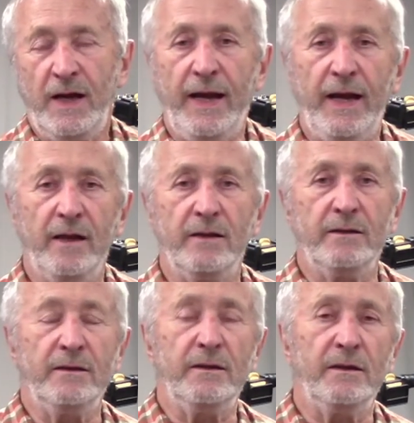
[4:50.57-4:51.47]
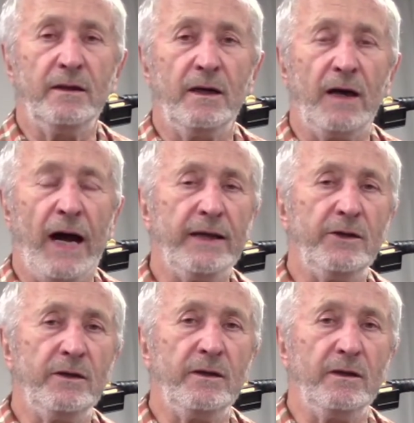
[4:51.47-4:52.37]
And
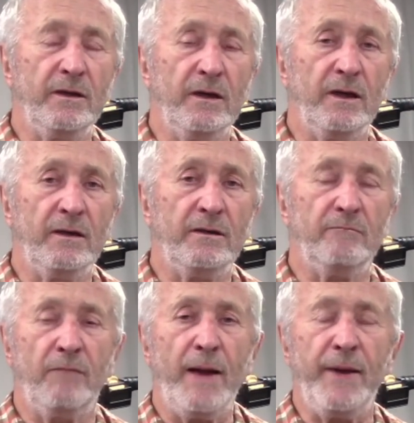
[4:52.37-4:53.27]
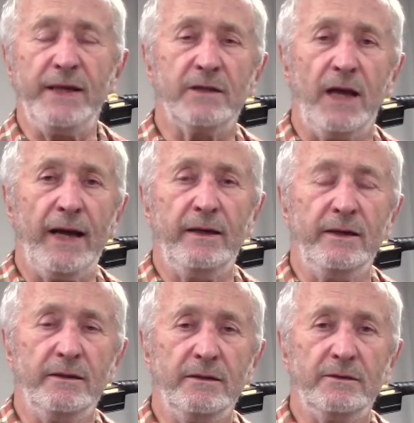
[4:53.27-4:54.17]
my baseline
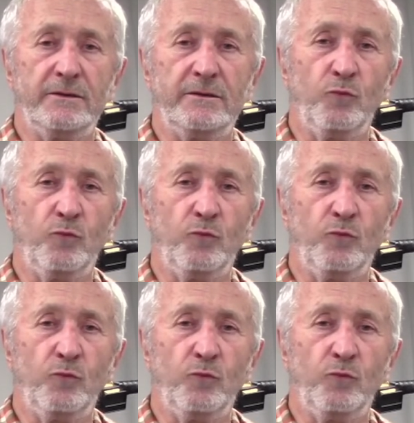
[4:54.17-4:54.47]
is